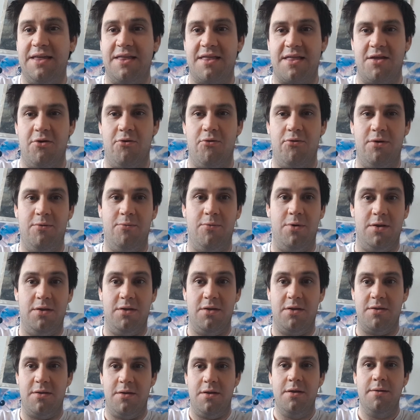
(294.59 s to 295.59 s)
story
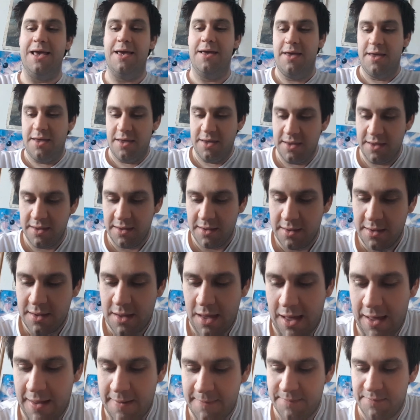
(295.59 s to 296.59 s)
ones,
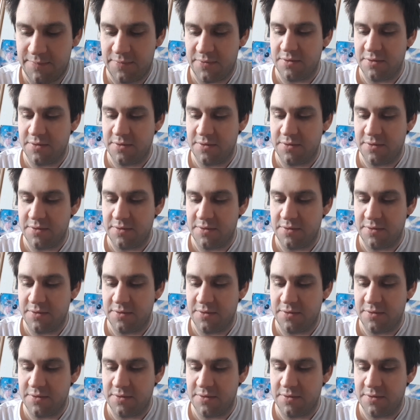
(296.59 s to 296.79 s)
and